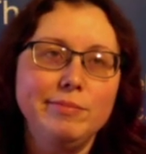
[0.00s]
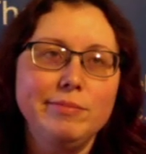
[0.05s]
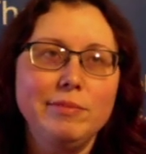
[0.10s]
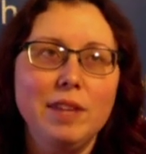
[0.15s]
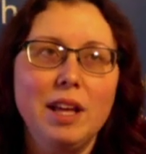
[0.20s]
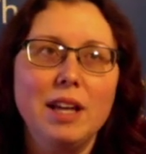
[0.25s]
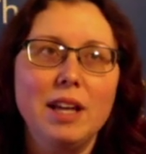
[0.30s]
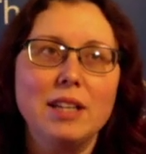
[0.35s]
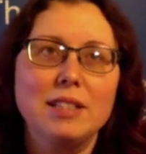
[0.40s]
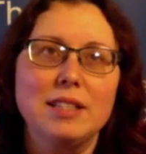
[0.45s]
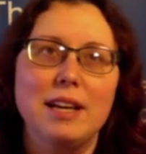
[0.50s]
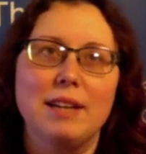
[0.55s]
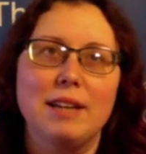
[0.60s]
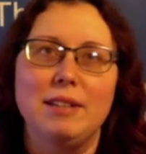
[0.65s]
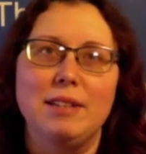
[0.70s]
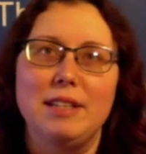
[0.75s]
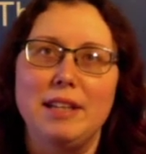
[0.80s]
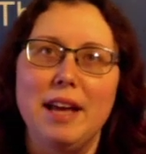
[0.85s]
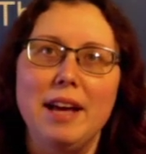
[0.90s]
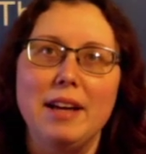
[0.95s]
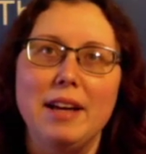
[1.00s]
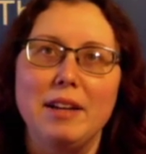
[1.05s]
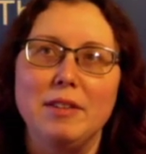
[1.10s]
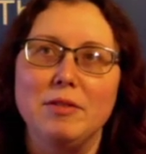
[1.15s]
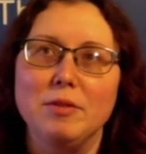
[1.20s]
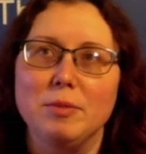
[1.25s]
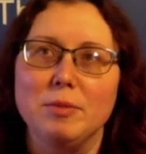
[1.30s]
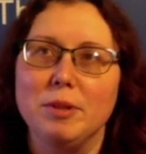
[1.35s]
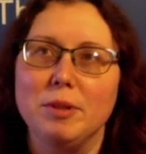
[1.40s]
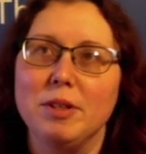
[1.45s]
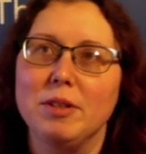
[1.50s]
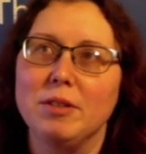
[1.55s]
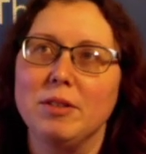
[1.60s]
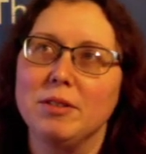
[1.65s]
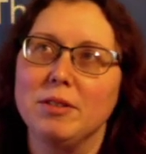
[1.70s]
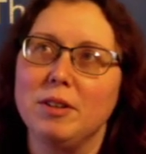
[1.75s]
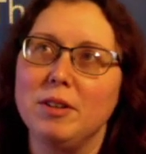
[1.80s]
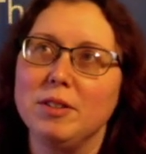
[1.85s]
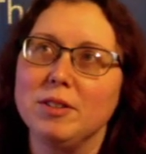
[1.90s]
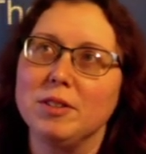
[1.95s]
not exactly negatives, but
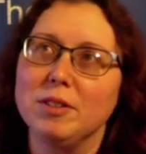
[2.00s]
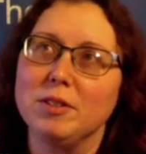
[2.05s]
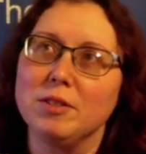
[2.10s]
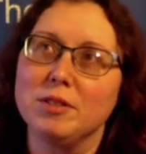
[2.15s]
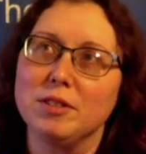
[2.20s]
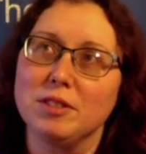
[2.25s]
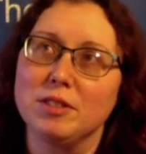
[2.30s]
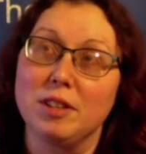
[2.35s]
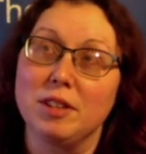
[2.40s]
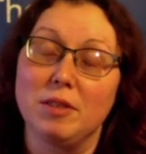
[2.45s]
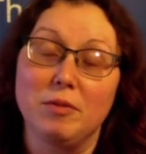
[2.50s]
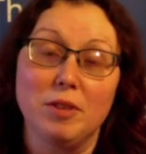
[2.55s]
they're also just